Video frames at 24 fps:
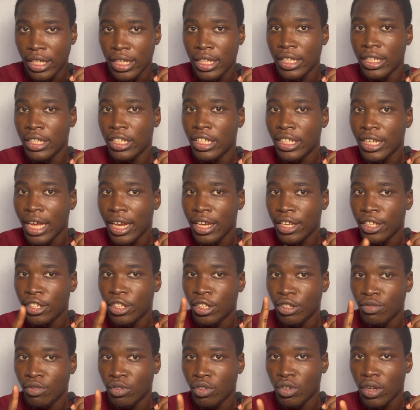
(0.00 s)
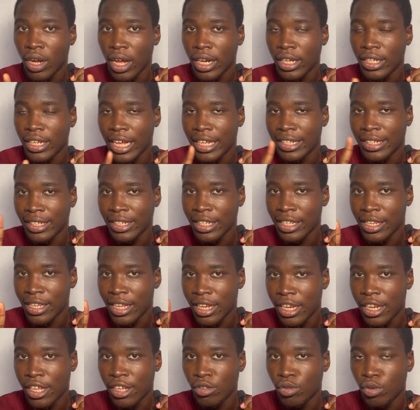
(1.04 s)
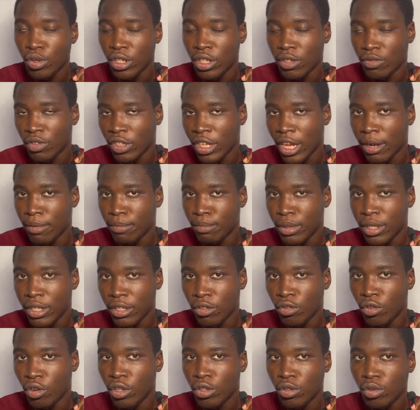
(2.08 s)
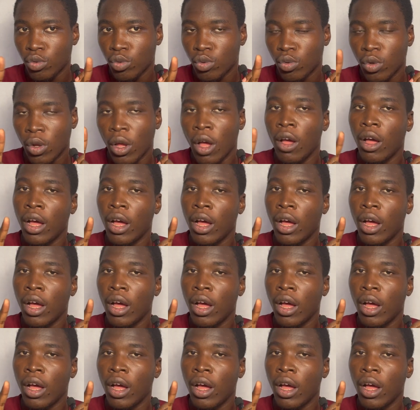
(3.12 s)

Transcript: initial individual that sent the link to individual B, is going to